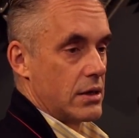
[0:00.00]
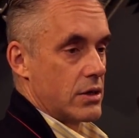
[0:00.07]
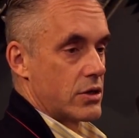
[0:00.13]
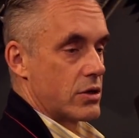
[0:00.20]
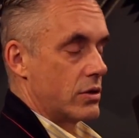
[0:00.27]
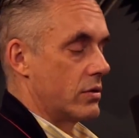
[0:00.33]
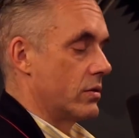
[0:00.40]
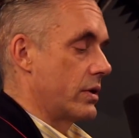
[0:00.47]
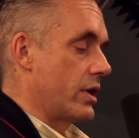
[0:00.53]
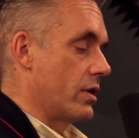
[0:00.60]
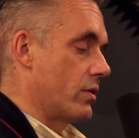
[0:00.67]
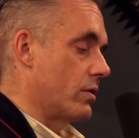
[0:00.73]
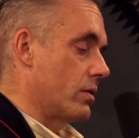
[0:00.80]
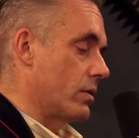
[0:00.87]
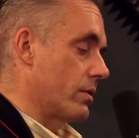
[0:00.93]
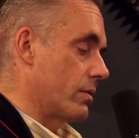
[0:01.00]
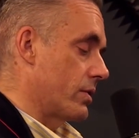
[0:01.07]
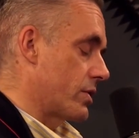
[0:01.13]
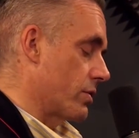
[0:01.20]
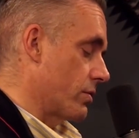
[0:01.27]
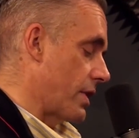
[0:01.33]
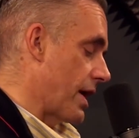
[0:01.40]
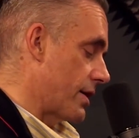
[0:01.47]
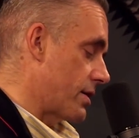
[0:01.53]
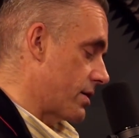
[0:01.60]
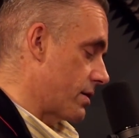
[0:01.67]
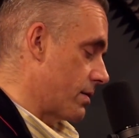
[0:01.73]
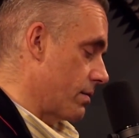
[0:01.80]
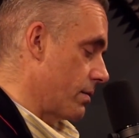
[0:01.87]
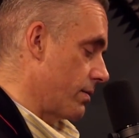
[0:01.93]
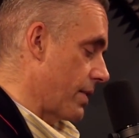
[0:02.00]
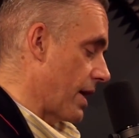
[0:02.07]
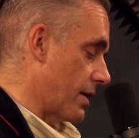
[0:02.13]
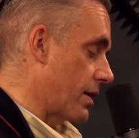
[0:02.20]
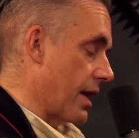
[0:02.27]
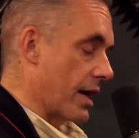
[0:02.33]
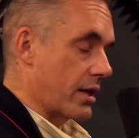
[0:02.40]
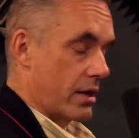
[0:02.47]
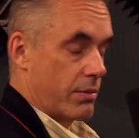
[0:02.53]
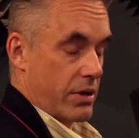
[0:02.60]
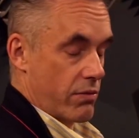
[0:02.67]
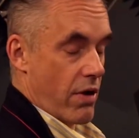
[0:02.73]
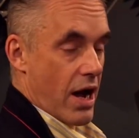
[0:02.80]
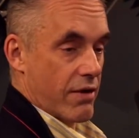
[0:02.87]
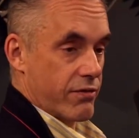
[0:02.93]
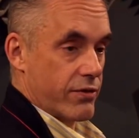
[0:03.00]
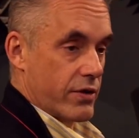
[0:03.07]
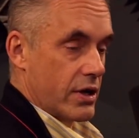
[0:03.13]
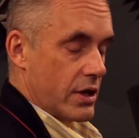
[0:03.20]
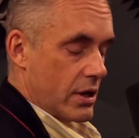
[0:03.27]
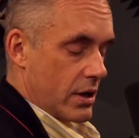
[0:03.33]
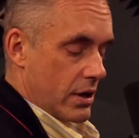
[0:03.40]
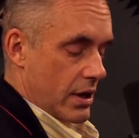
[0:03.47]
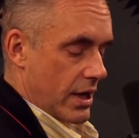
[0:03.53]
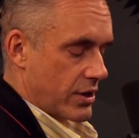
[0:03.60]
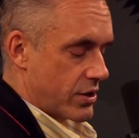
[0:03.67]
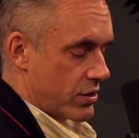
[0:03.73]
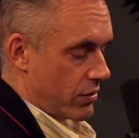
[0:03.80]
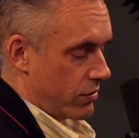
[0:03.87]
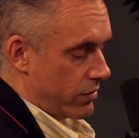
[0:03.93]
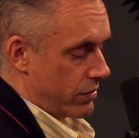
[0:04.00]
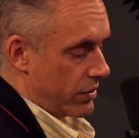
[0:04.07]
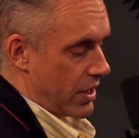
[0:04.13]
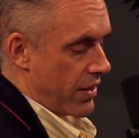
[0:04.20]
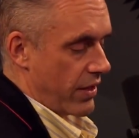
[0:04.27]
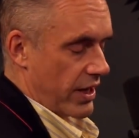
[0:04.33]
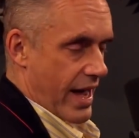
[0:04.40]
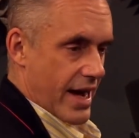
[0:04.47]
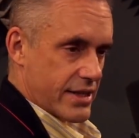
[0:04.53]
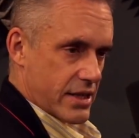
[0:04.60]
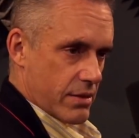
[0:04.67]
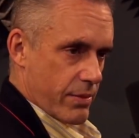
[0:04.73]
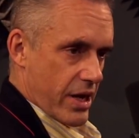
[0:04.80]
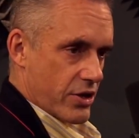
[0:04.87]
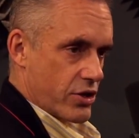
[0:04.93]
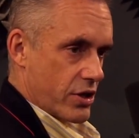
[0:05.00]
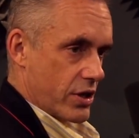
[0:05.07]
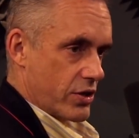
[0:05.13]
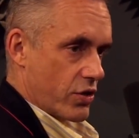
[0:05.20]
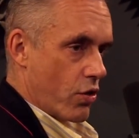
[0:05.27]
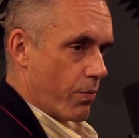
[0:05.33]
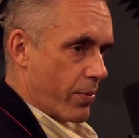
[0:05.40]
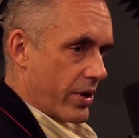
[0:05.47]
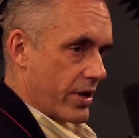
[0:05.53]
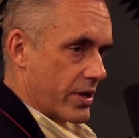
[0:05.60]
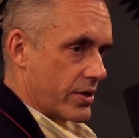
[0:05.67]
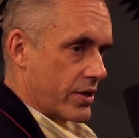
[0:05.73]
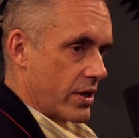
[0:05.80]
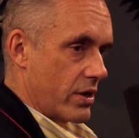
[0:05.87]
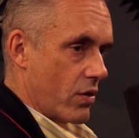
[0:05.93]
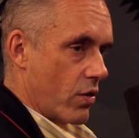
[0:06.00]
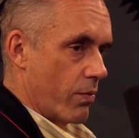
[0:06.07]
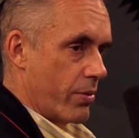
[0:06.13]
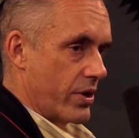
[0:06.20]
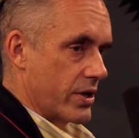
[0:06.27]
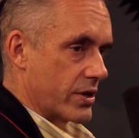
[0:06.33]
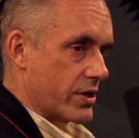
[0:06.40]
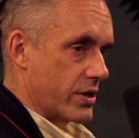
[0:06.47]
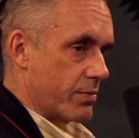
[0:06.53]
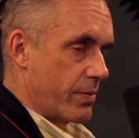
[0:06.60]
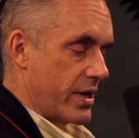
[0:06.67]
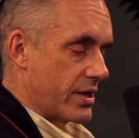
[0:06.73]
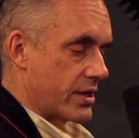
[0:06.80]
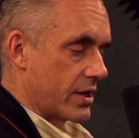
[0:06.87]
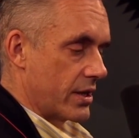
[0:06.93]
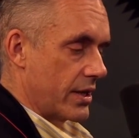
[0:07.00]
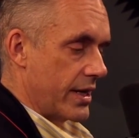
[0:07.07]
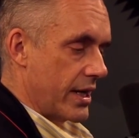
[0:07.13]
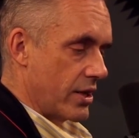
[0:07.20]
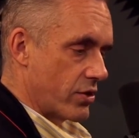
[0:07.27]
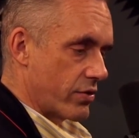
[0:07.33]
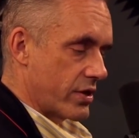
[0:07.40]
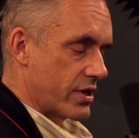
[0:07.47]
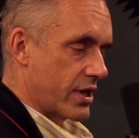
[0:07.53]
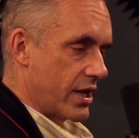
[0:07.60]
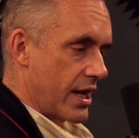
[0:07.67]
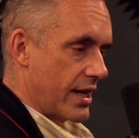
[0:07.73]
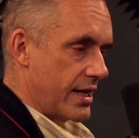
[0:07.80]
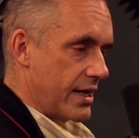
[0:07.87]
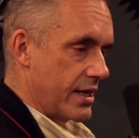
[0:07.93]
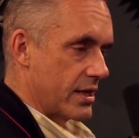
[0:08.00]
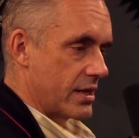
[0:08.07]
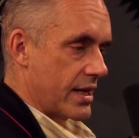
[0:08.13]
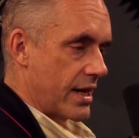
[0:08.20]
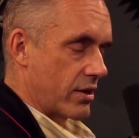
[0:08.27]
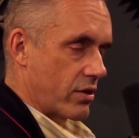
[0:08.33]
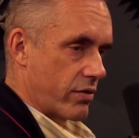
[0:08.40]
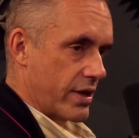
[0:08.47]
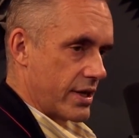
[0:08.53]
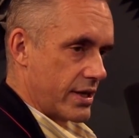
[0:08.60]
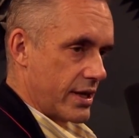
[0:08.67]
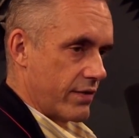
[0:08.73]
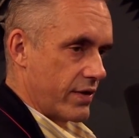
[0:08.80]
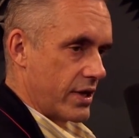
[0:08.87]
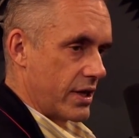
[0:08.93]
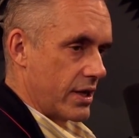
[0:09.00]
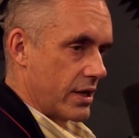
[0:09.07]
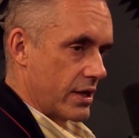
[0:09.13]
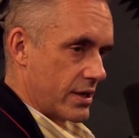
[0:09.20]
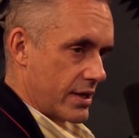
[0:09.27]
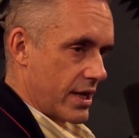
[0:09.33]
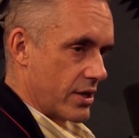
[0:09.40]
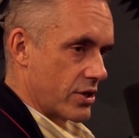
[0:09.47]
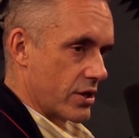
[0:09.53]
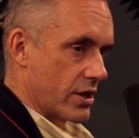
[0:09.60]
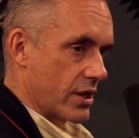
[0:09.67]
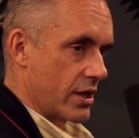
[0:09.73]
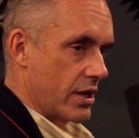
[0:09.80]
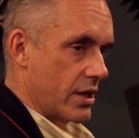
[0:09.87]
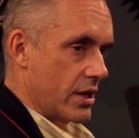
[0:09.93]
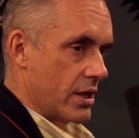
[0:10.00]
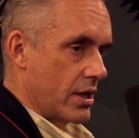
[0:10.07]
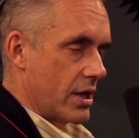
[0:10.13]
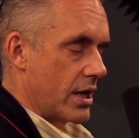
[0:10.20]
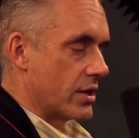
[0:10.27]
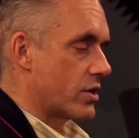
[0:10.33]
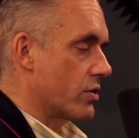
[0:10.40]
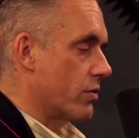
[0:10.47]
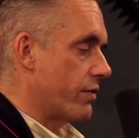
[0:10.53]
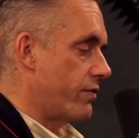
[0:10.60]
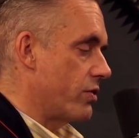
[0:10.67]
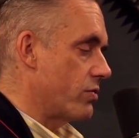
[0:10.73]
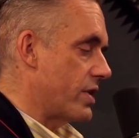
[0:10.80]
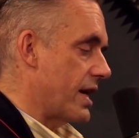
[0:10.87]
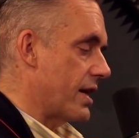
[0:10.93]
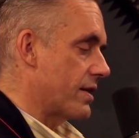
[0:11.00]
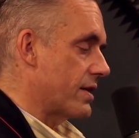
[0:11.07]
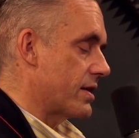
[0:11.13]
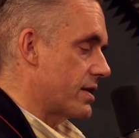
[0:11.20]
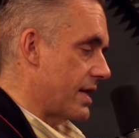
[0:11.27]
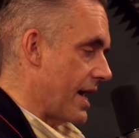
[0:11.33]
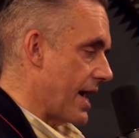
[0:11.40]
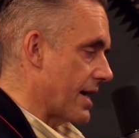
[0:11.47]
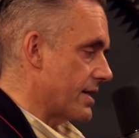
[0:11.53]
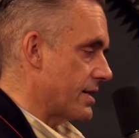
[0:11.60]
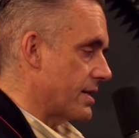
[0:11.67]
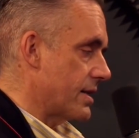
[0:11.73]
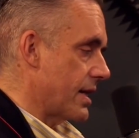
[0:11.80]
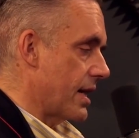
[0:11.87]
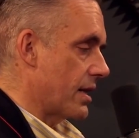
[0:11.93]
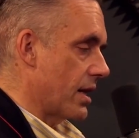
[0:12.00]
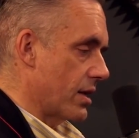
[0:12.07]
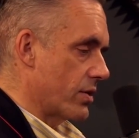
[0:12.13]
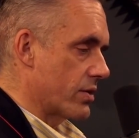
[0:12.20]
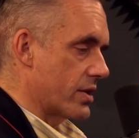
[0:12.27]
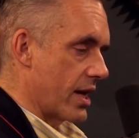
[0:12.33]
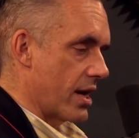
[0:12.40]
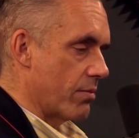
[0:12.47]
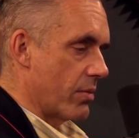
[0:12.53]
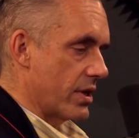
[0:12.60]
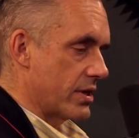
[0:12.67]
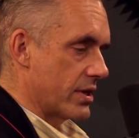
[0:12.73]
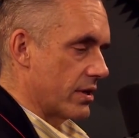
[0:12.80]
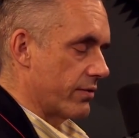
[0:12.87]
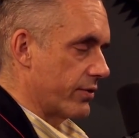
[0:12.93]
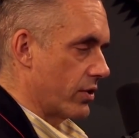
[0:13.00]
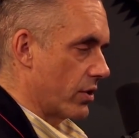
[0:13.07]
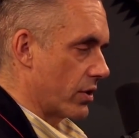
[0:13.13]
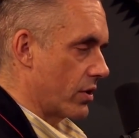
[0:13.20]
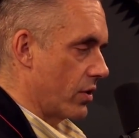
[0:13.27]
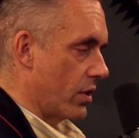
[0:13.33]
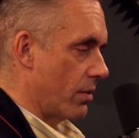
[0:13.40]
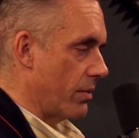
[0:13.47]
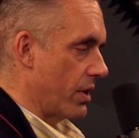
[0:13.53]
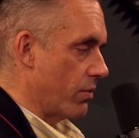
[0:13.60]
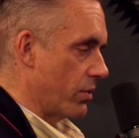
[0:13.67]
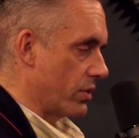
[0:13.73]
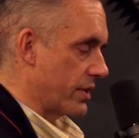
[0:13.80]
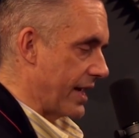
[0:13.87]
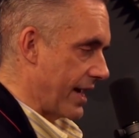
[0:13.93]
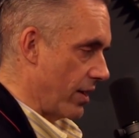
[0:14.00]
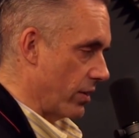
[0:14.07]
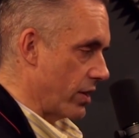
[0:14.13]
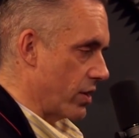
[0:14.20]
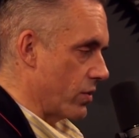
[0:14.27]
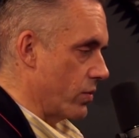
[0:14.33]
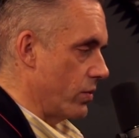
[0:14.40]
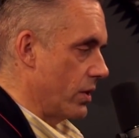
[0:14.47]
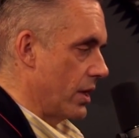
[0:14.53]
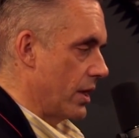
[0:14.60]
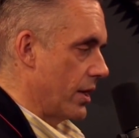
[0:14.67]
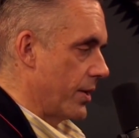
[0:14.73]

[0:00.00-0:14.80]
So, so that can be rough. And the last dimension is openness, and openness is basically interest in ideas and creativity, essentially. And so if you take this test at understandmyself.com, it will tell you